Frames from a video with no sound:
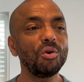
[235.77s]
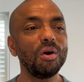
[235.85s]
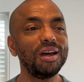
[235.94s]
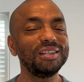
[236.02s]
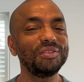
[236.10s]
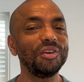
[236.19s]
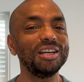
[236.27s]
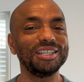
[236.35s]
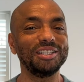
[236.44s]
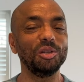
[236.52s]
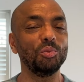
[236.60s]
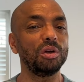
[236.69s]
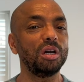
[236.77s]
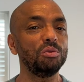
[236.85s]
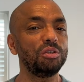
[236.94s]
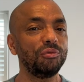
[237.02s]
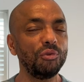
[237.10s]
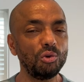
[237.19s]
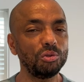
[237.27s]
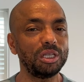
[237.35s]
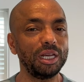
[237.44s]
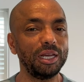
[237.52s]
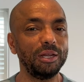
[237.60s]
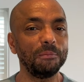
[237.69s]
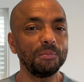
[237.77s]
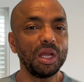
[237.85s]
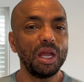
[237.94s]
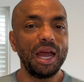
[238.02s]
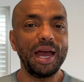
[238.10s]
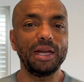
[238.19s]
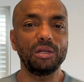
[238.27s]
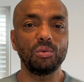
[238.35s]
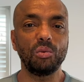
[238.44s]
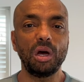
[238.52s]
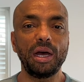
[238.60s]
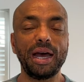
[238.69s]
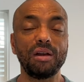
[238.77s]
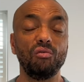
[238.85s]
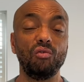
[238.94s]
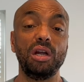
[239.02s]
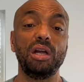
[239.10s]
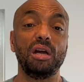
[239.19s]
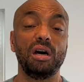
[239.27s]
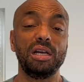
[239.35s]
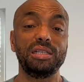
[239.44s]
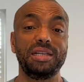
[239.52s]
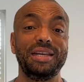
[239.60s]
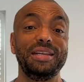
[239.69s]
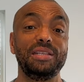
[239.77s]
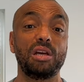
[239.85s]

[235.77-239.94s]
quite as fit as I did when I was 40. And what I hadn't realised is